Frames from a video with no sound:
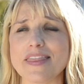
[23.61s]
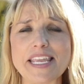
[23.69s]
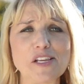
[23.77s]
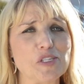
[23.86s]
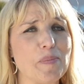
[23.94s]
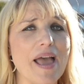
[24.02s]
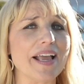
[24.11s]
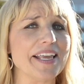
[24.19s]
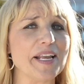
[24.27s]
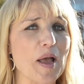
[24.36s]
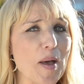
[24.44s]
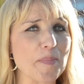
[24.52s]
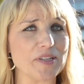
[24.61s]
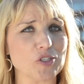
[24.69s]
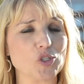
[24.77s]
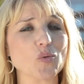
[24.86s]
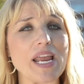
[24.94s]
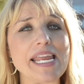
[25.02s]
things backing up and
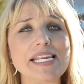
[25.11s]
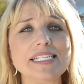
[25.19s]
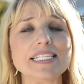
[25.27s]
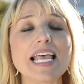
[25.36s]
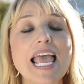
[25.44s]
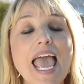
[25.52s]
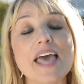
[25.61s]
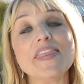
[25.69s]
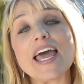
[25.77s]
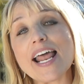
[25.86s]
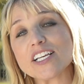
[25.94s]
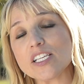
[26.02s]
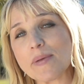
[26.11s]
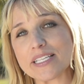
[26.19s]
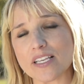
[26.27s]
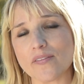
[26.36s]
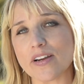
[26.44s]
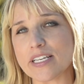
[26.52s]
trains, and that actually makes
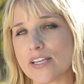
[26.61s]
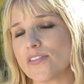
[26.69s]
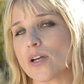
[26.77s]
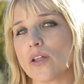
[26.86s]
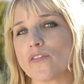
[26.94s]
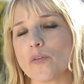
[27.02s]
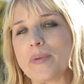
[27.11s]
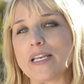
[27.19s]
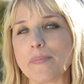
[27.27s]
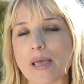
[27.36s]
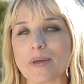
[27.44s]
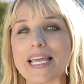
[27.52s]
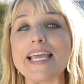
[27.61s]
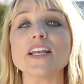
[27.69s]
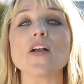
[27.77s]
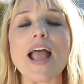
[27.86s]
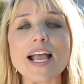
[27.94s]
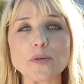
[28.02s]
it very difficult for me to be able to
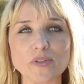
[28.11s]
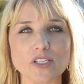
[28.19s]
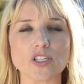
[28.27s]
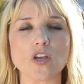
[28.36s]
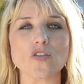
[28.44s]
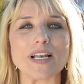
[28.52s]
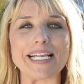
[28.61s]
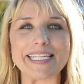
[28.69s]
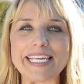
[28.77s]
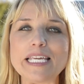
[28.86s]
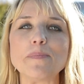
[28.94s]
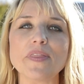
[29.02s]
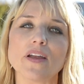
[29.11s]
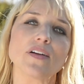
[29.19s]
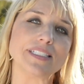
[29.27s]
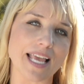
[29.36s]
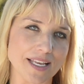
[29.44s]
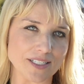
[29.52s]
interact with the children and keep their
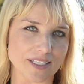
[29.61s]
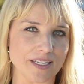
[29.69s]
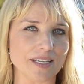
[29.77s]
attention.